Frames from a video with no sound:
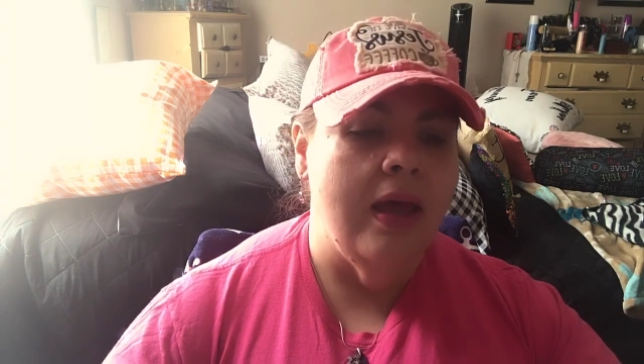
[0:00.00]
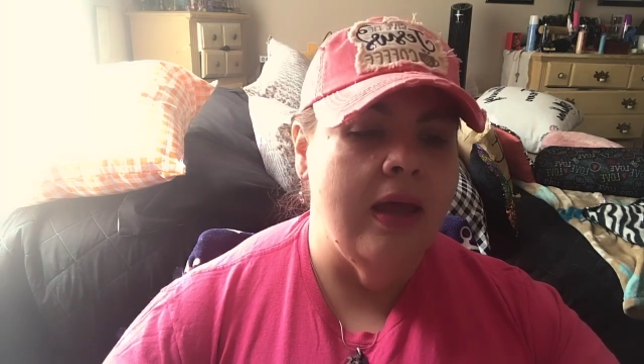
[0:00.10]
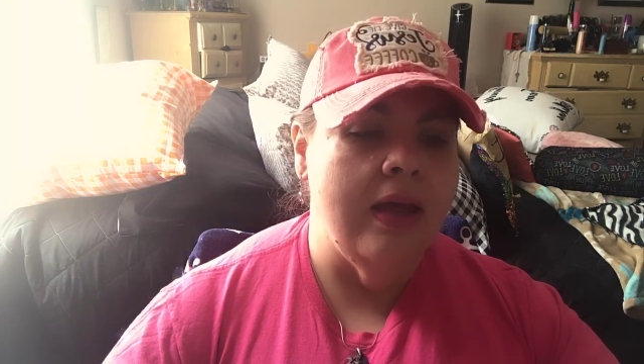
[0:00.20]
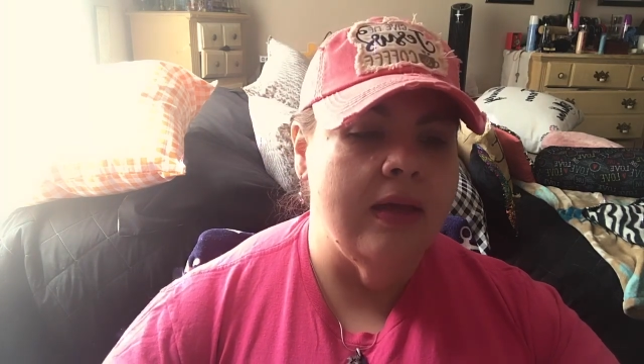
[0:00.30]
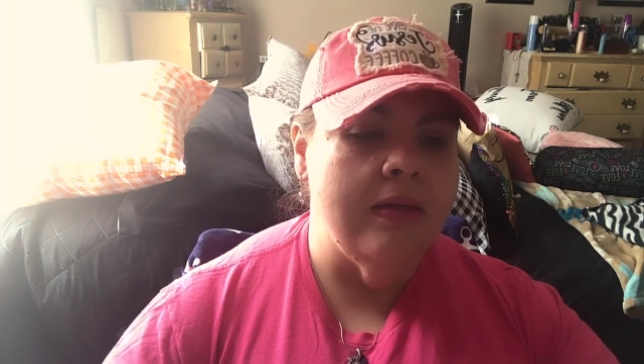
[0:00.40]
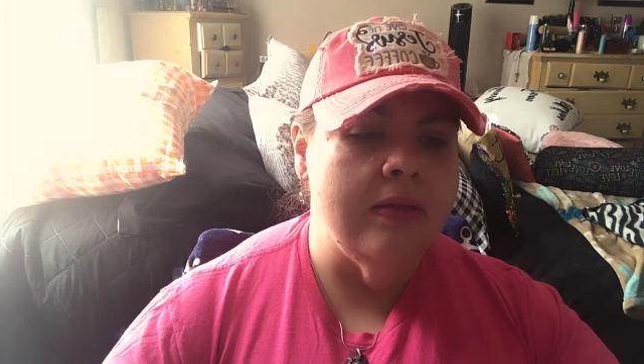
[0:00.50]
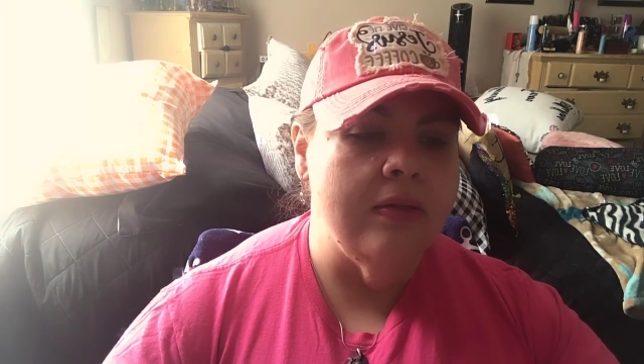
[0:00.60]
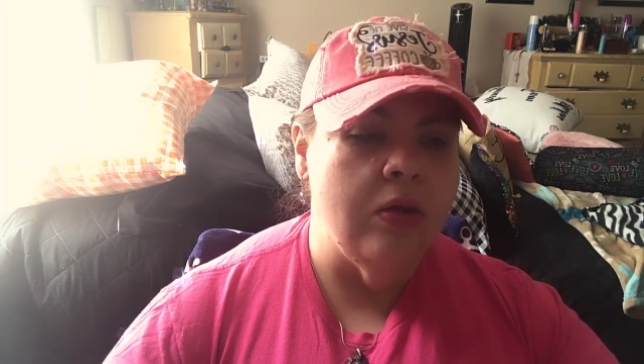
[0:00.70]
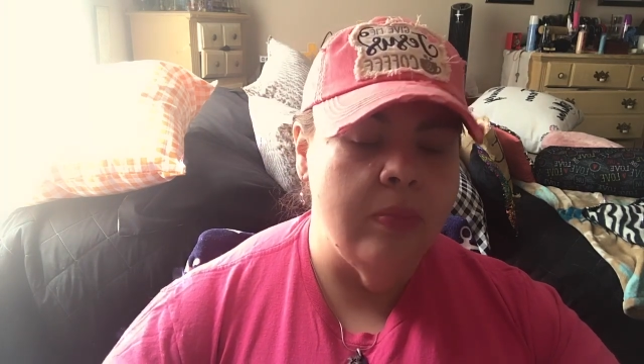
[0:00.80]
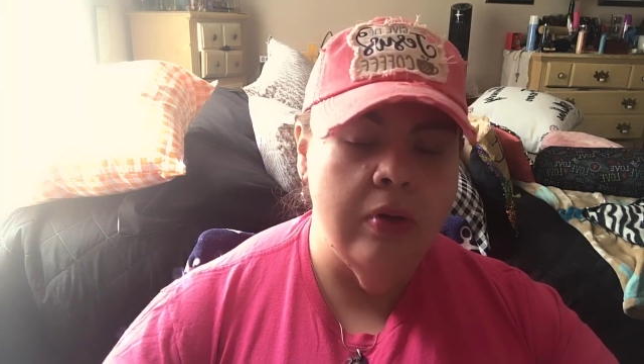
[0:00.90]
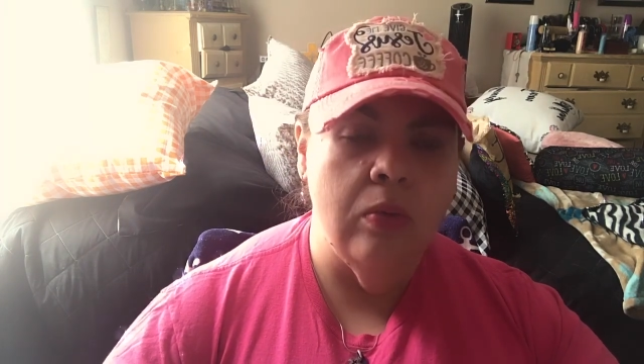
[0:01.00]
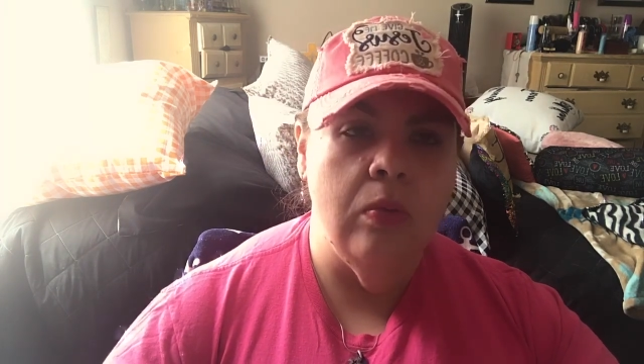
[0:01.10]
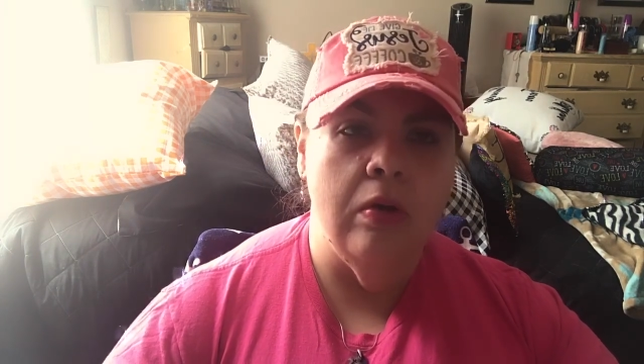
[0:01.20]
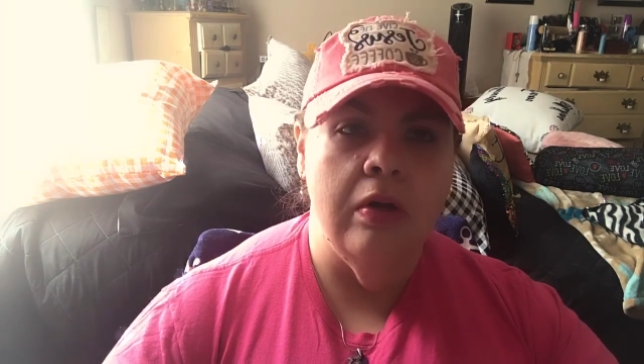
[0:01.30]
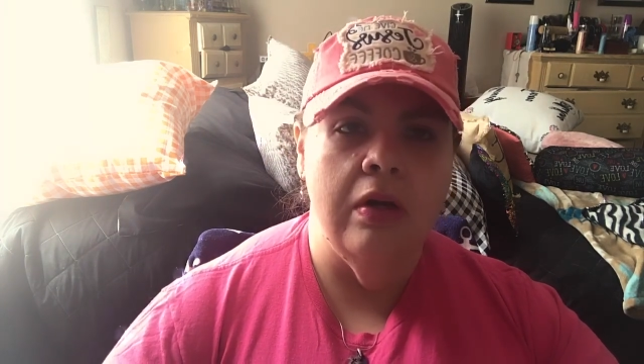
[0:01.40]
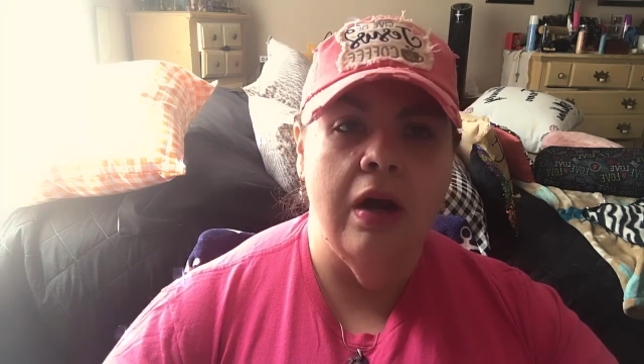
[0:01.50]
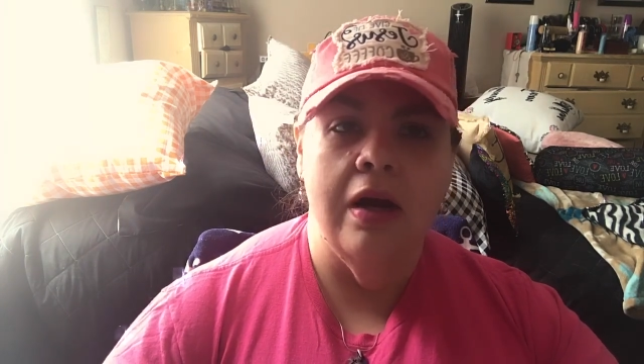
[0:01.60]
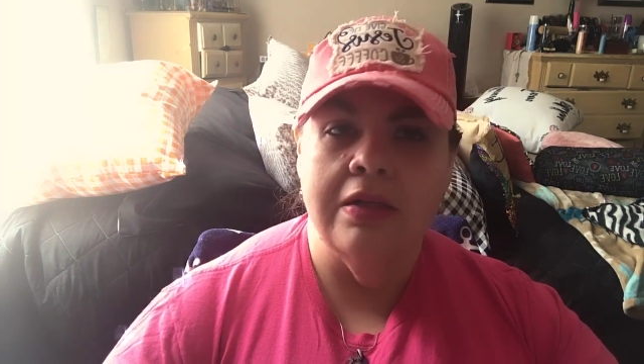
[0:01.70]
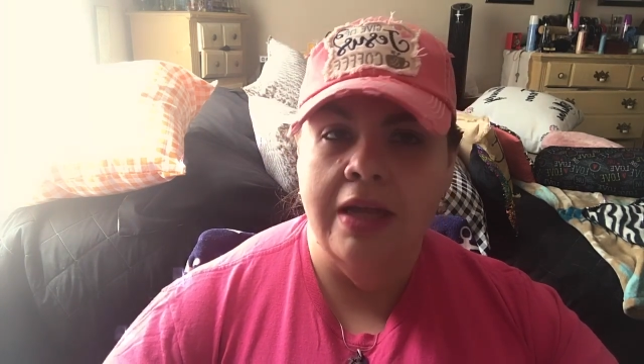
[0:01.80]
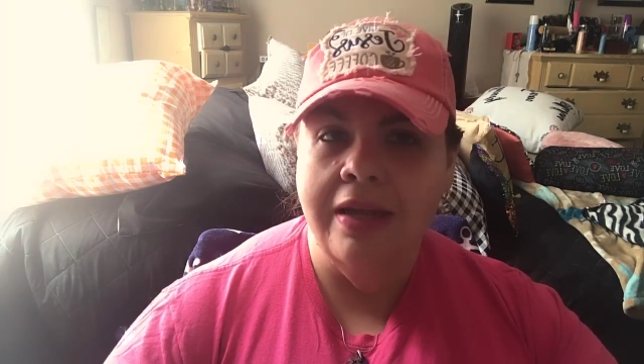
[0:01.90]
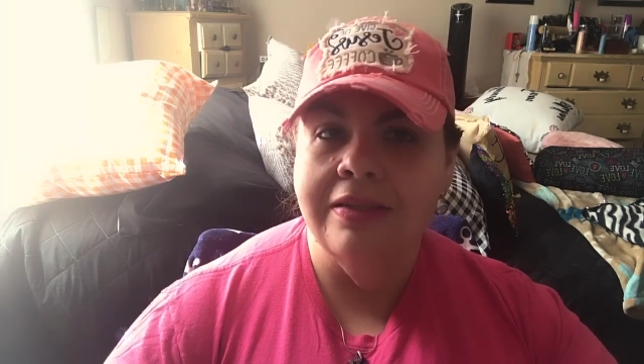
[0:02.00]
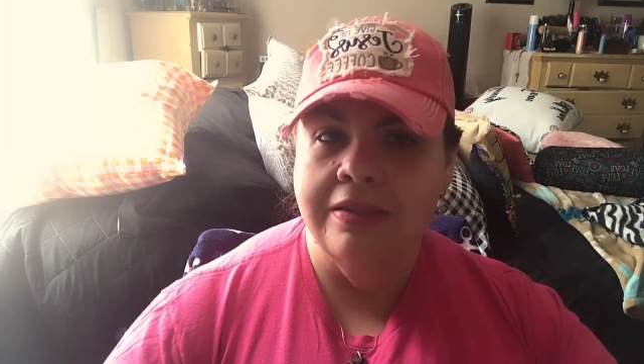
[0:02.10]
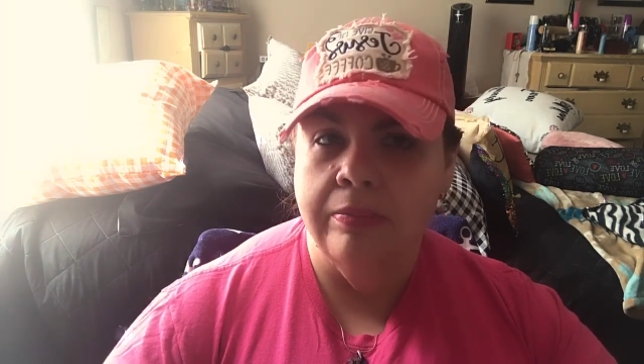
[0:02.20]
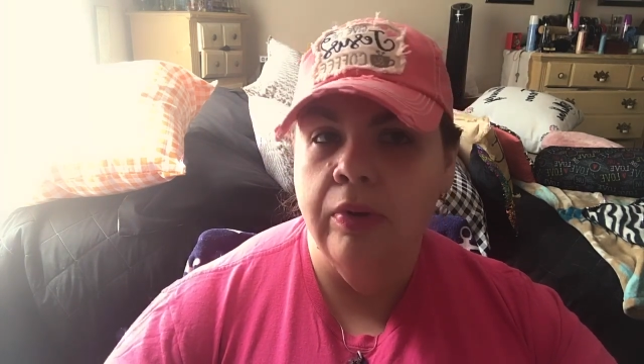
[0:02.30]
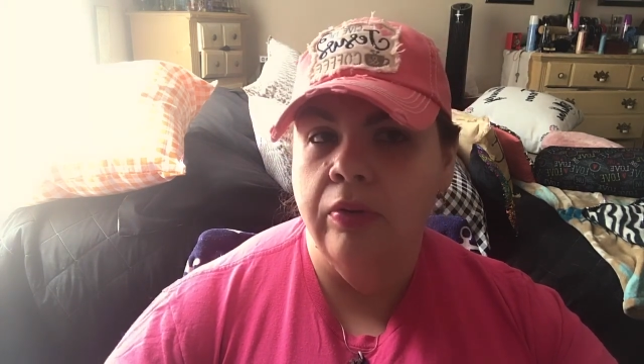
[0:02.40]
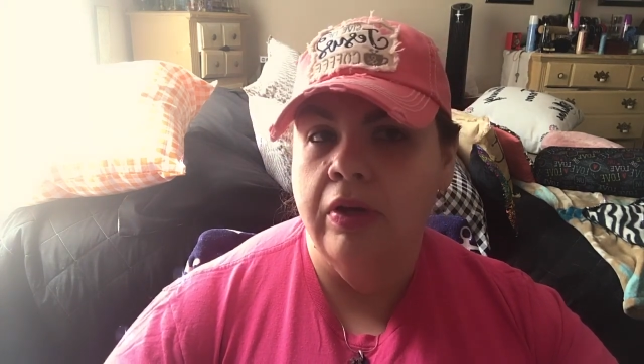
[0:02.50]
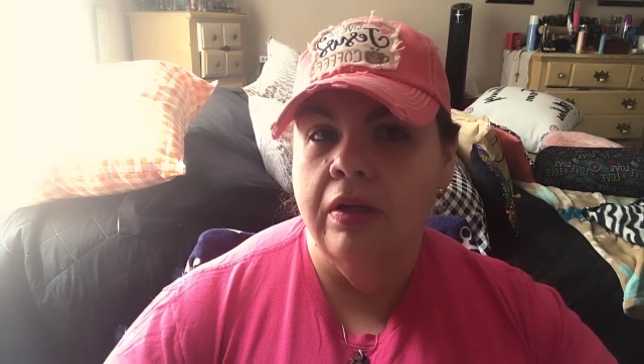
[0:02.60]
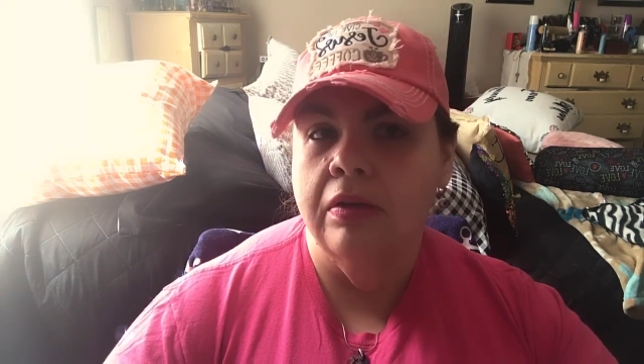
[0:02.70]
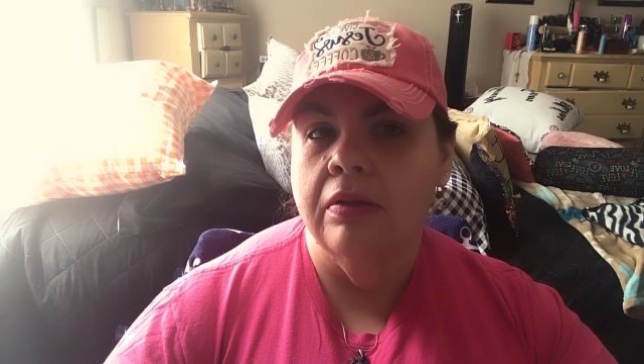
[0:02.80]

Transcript: And no matter what, our testimony